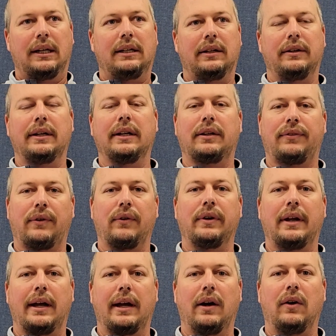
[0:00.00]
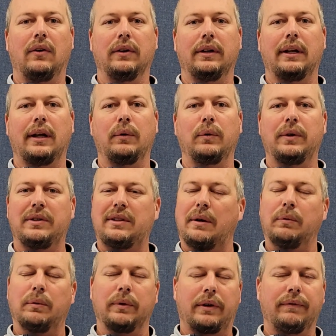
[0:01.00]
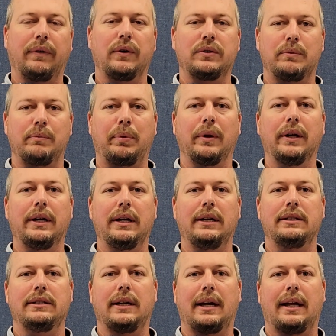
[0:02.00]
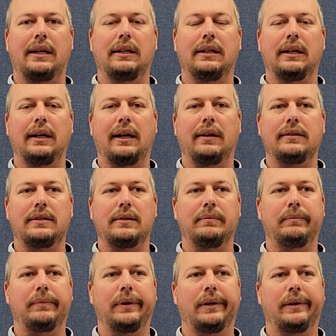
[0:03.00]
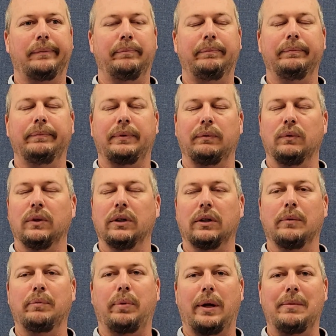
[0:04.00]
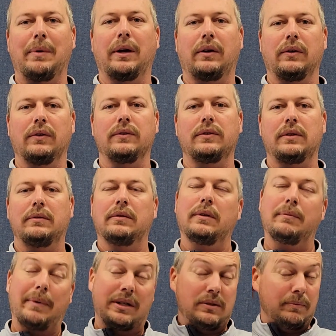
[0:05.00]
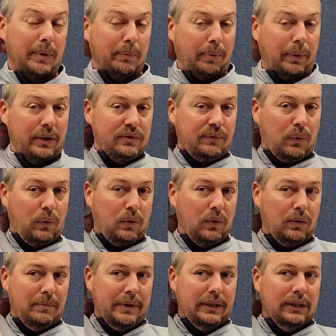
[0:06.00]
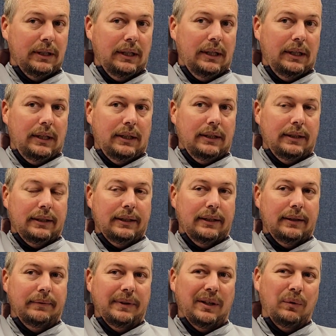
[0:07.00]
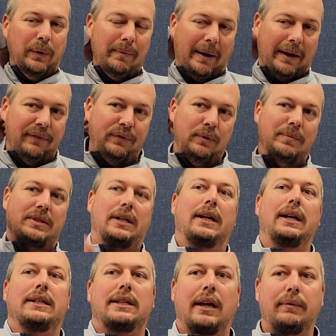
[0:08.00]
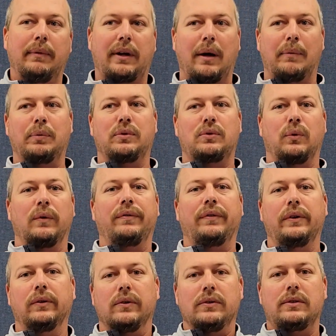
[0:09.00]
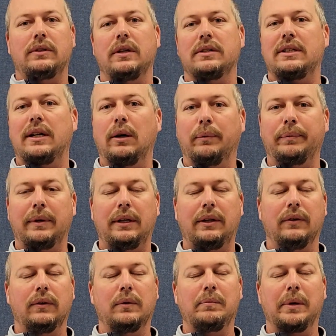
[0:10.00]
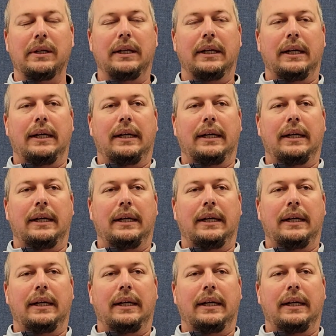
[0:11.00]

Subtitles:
you get to third down, and they were just able to convert some plays. They had some really good playmakers that made some big plays for them, and we made a few mistakes, gave them a couple short fields. Doesn't help either, but